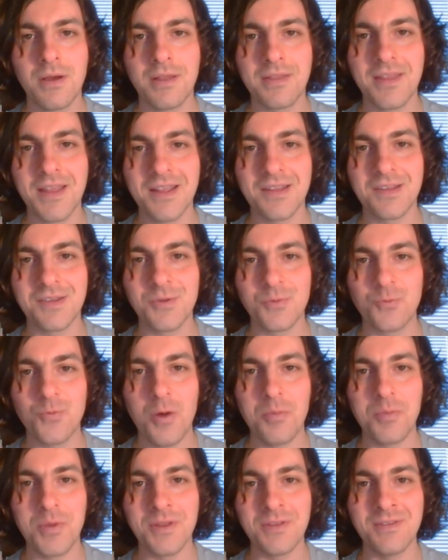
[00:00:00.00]
I think it's a
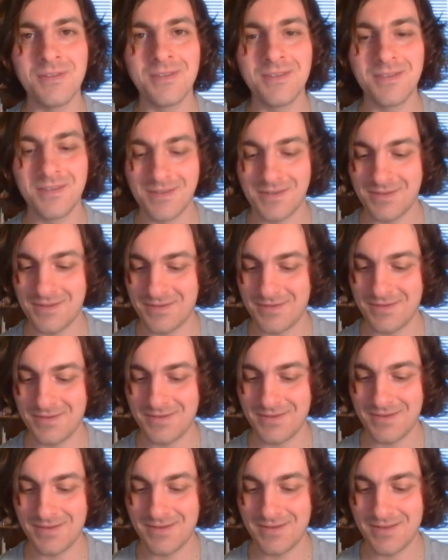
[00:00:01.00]
robin.
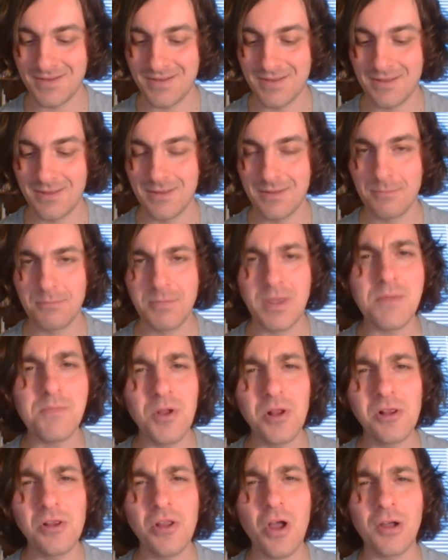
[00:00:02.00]

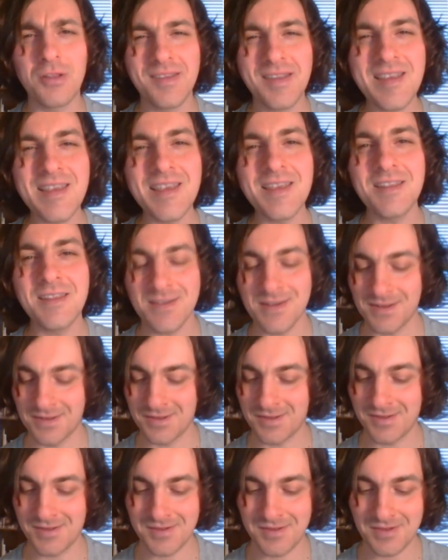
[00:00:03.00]
People are
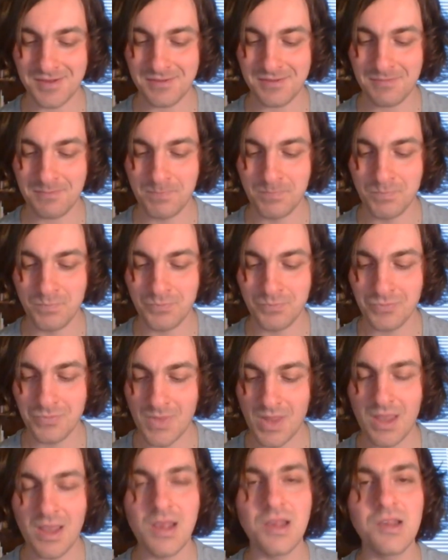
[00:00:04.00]
tedious.
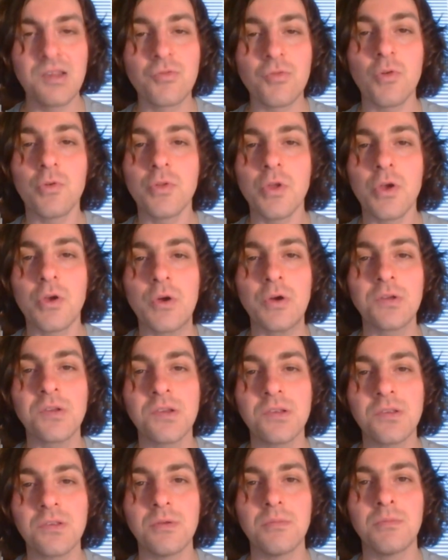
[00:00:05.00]
He's grown
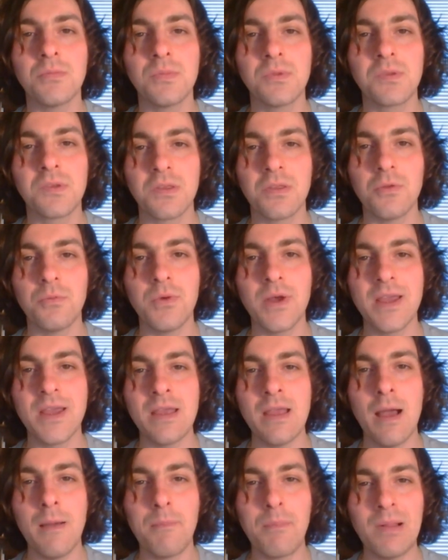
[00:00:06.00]
accustomed to the
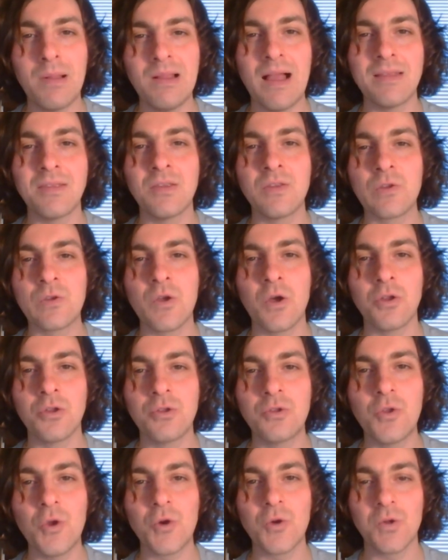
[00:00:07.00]
way a plant
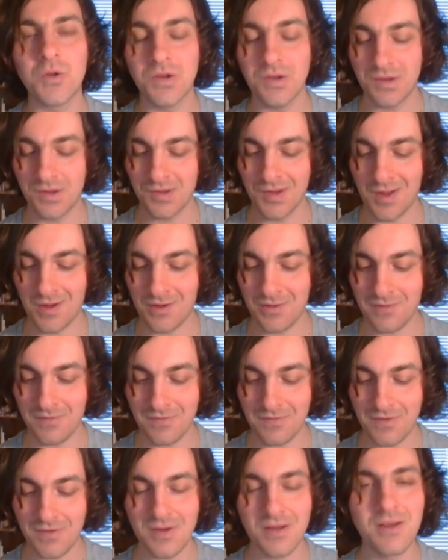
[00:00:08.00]
conducts itself.
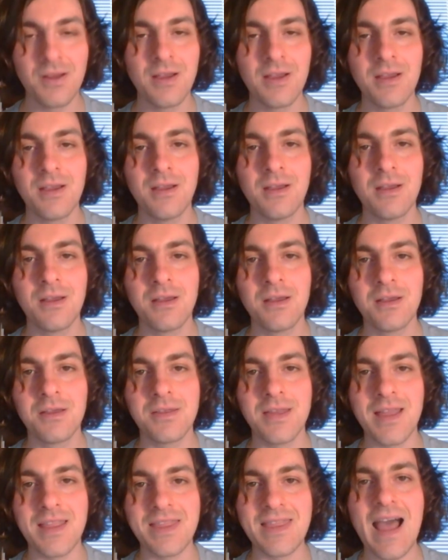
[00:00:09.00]

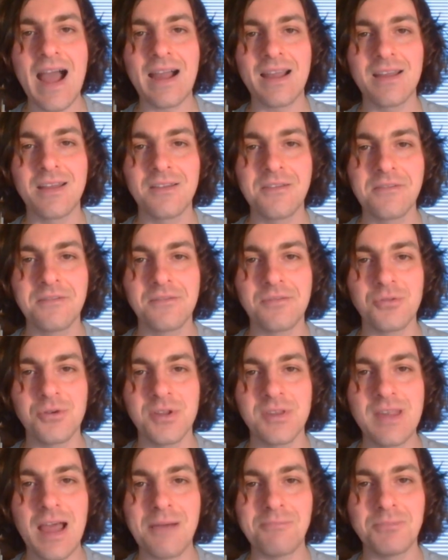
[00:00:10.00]
Their knack for
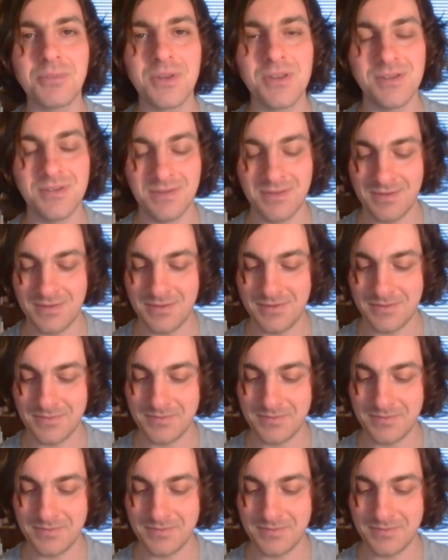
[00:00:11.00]
adapting.